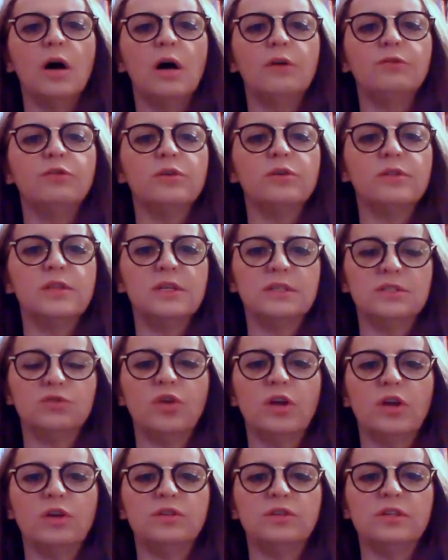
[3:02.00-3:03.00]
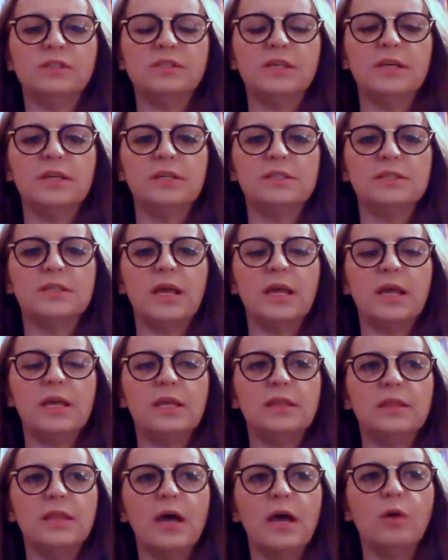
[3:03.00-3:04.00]
for this rare disease,
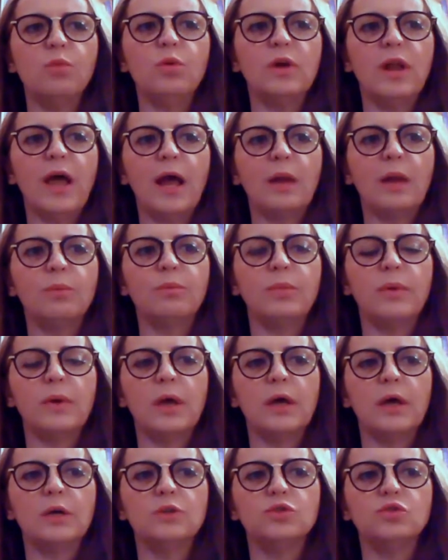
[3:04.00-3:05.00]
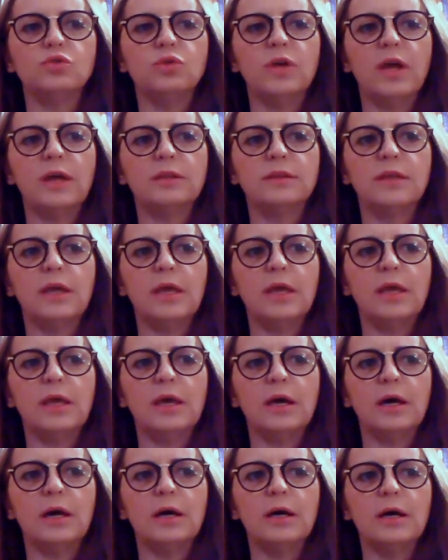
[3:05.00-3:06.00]
and that will help to get
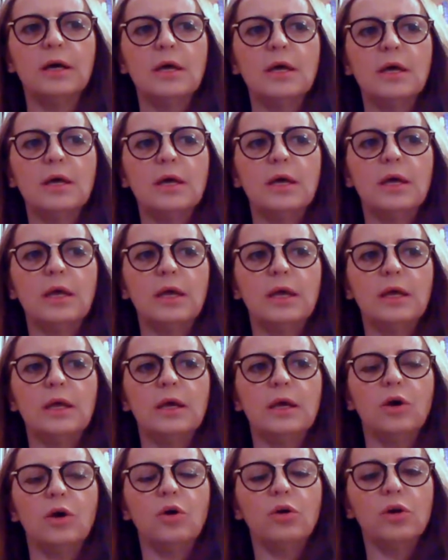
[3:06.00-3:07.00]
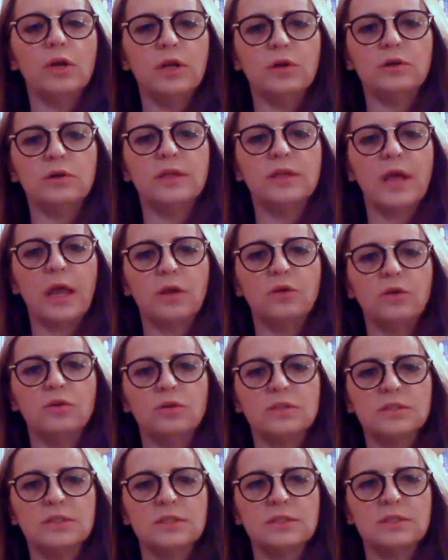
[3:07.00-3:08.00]
a earlier
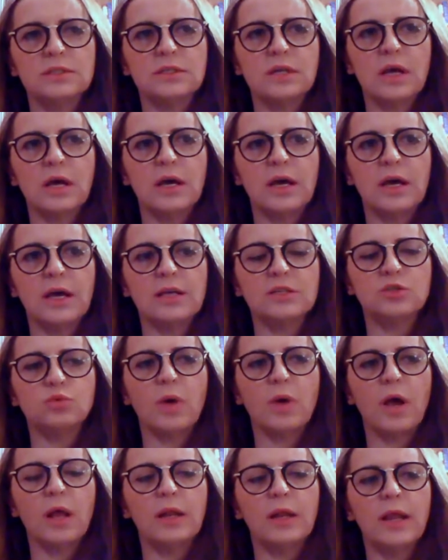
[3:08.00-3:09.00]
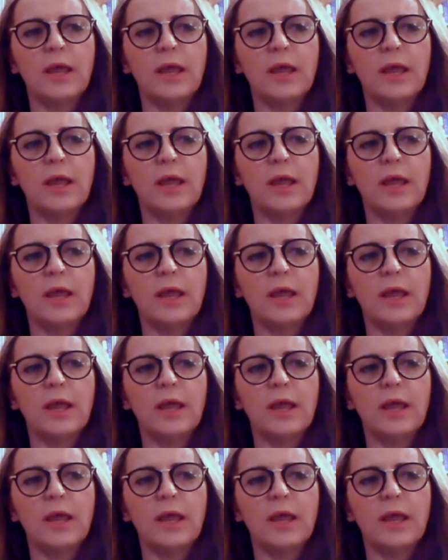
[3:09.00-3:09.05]
diagnosis as well.